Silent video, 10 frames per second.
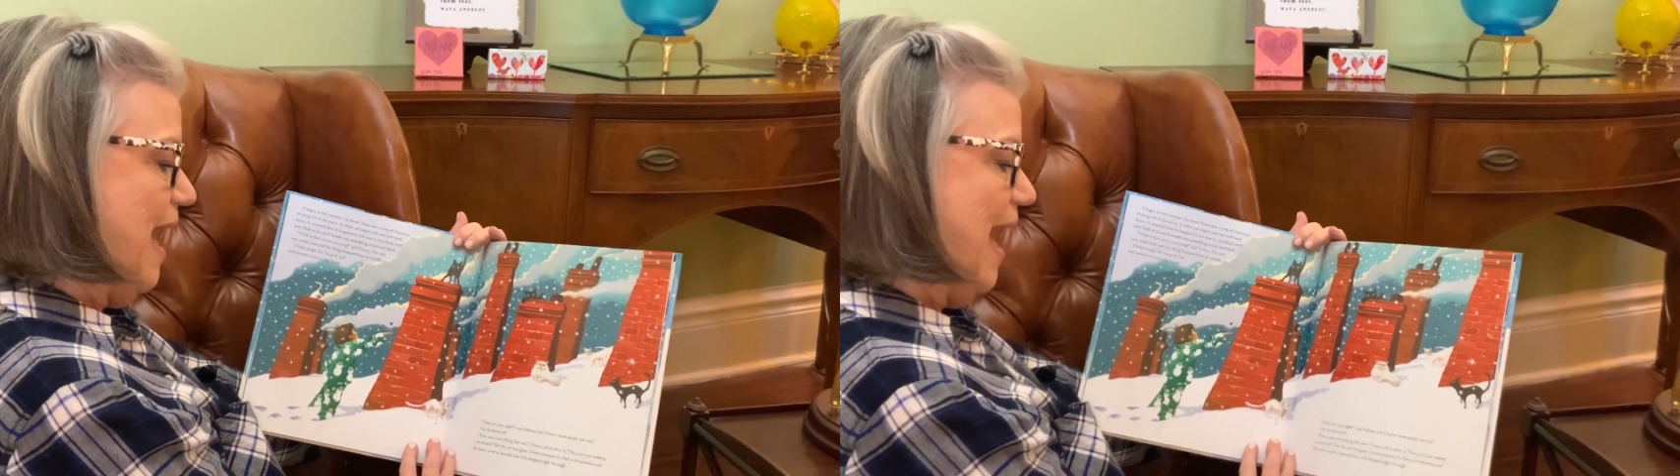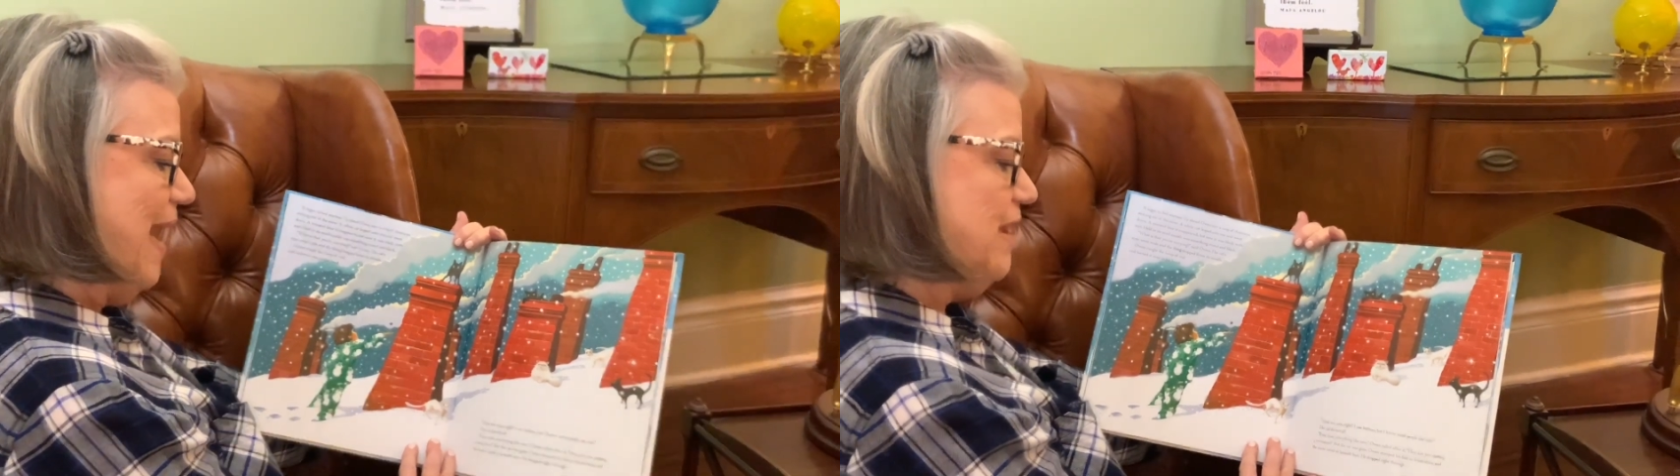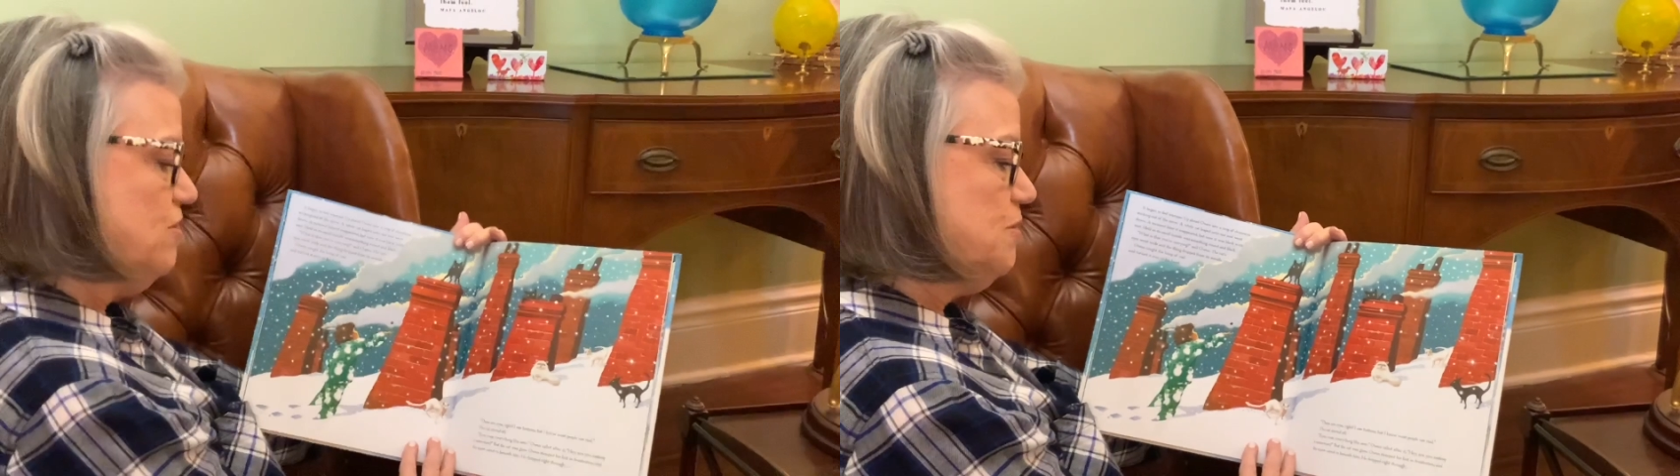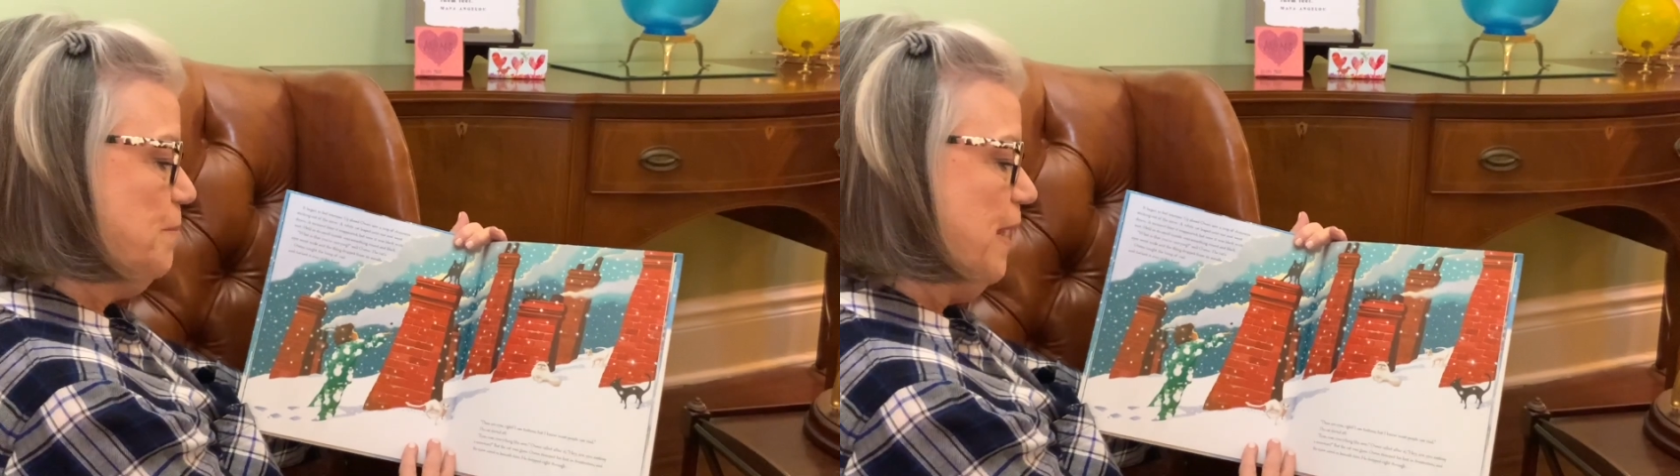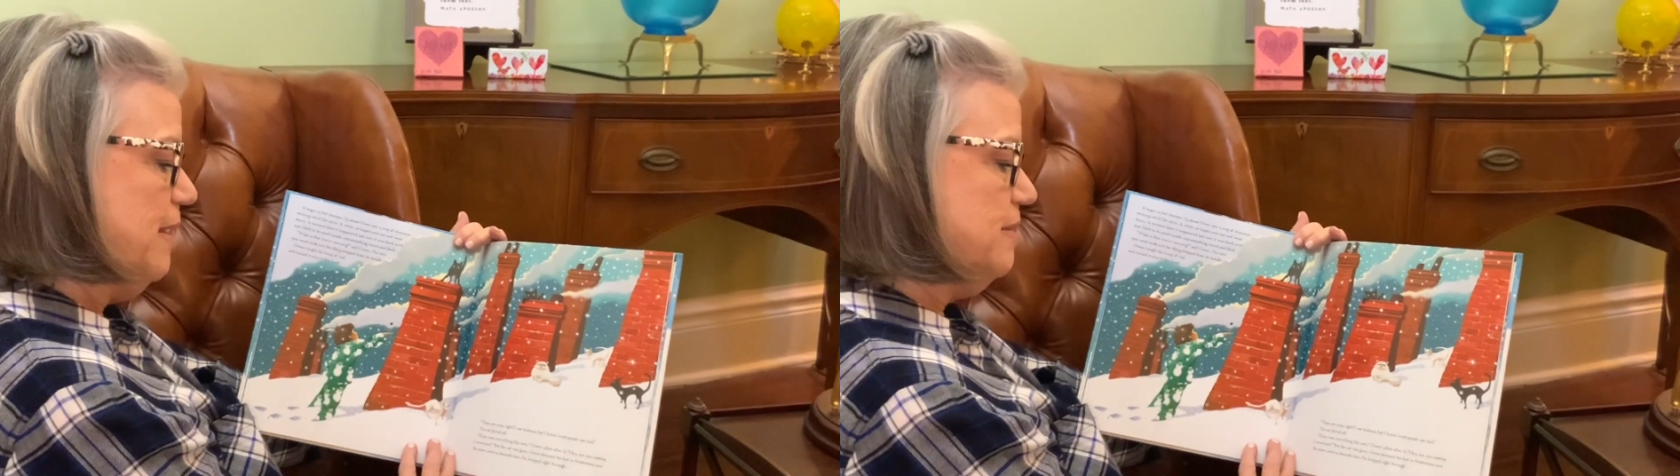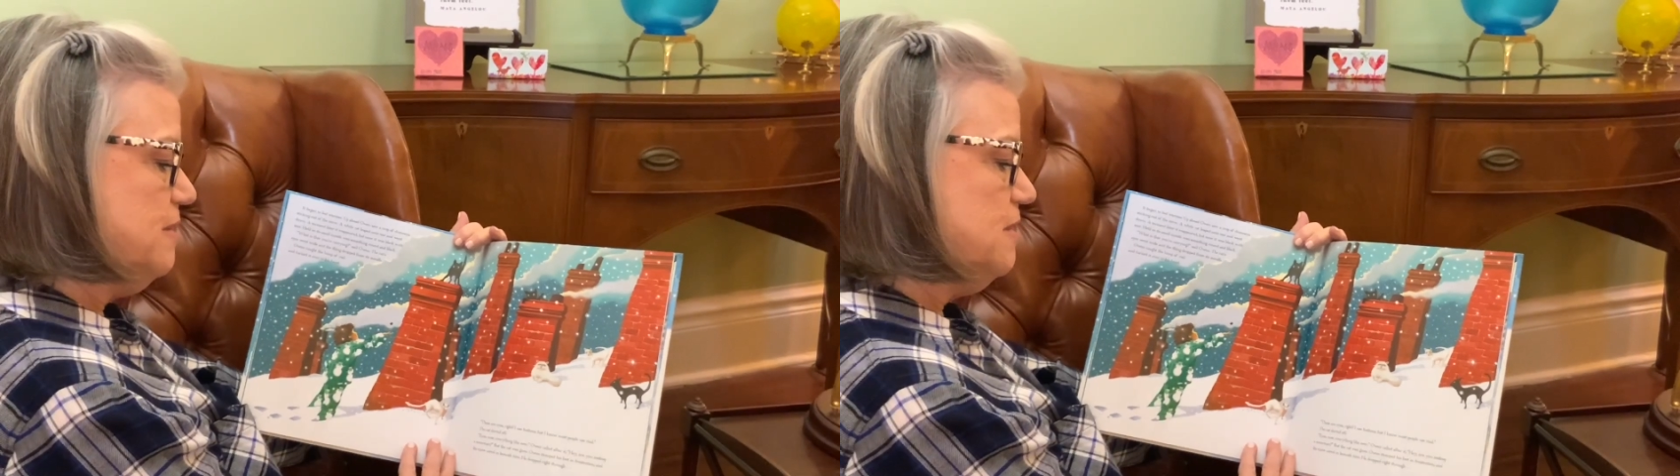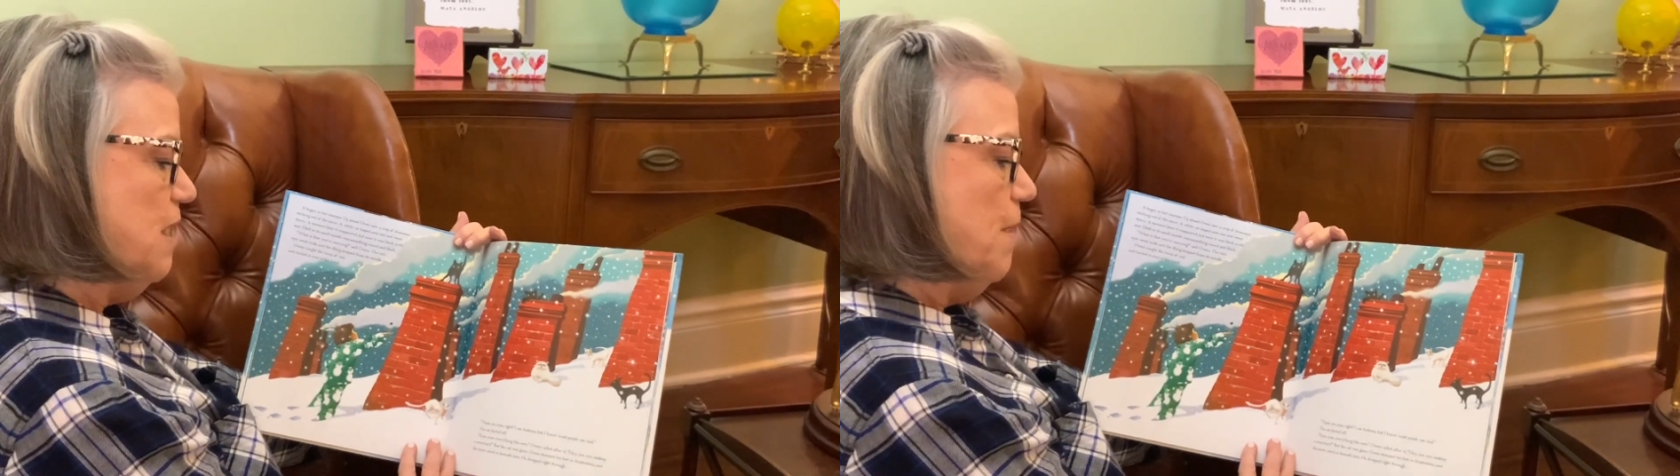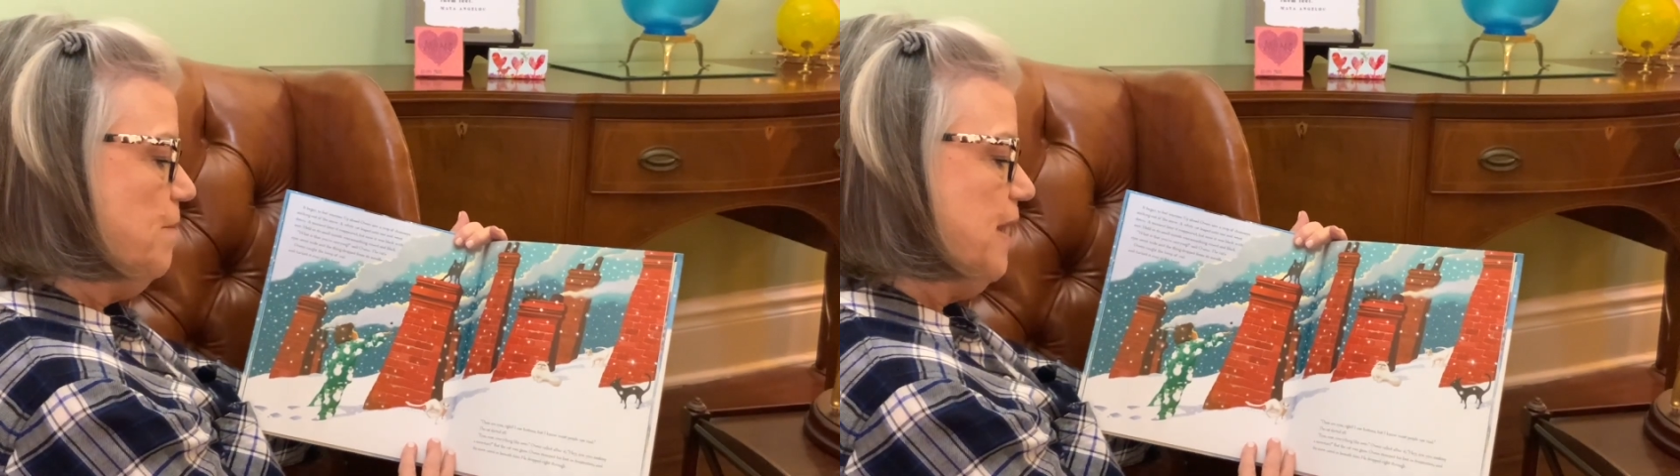I use buttons,
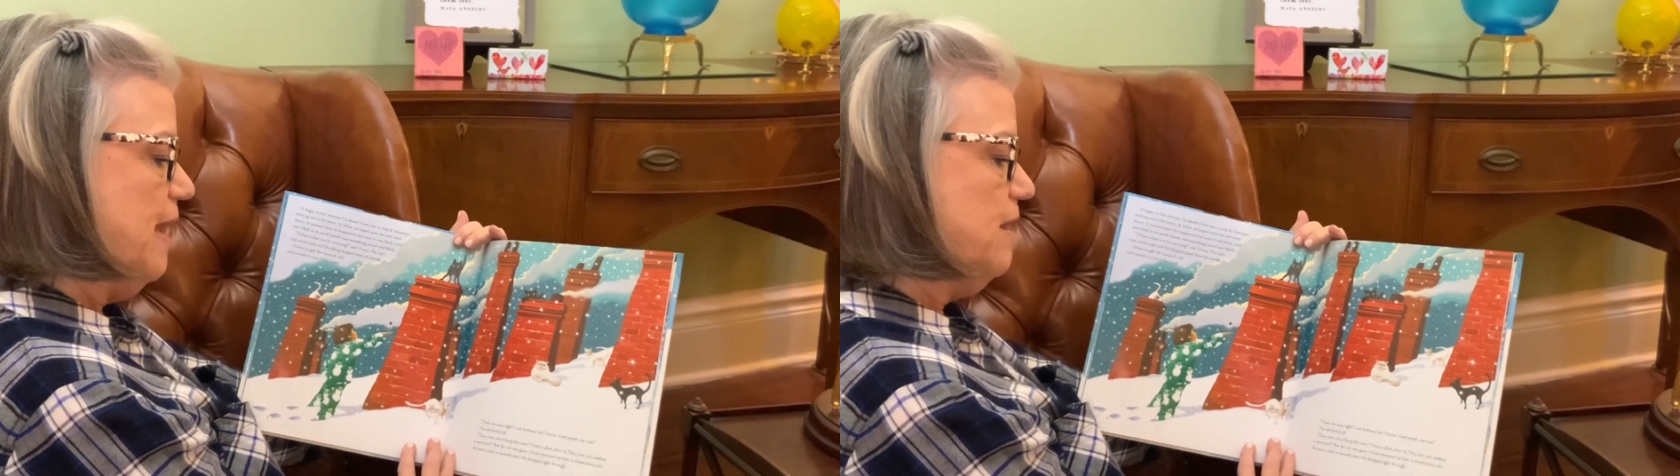but I